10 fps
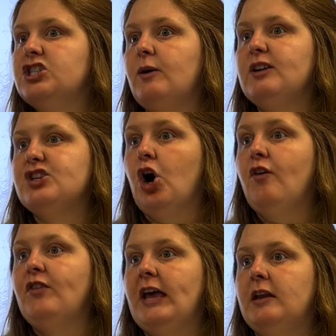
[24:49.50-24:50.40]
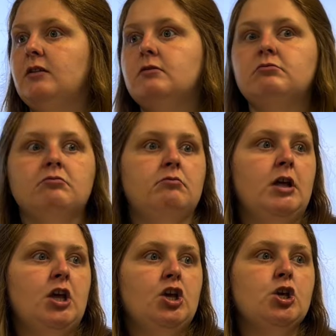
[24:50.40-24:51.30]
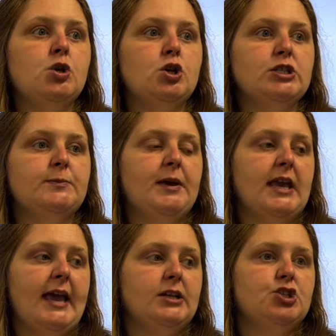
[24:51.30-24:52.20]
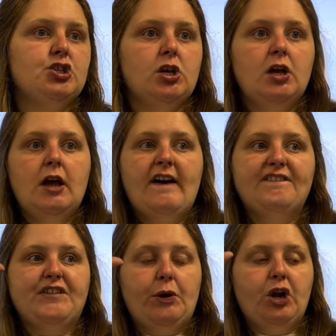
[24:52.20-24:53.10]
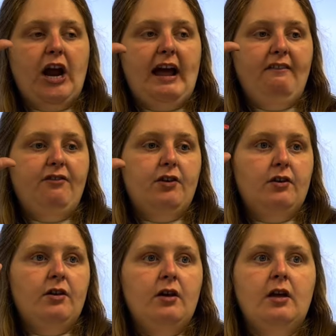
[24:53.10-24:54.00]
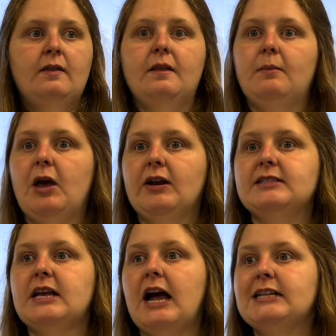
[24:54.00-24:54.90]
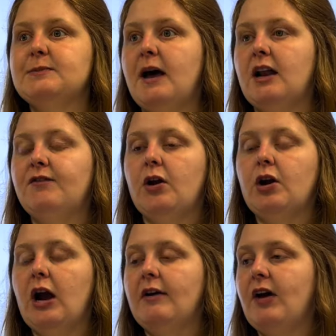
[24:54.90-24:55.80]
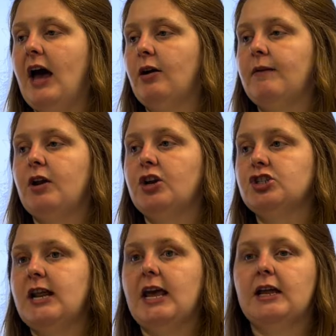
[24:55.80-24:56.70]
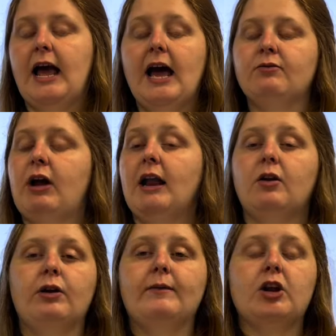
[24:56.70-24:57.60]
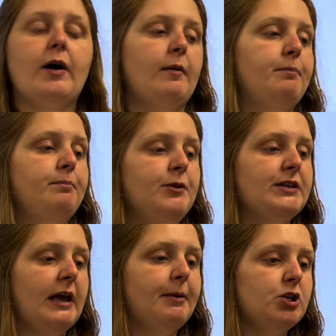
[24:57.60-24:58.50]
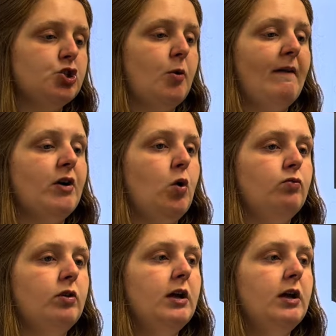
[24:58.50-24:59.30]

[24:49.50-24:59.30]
So a dolphin, you use PH. A photograph, the amount of science behind a photograph, I don't even understand. I don't even know how you take pictures on my phone.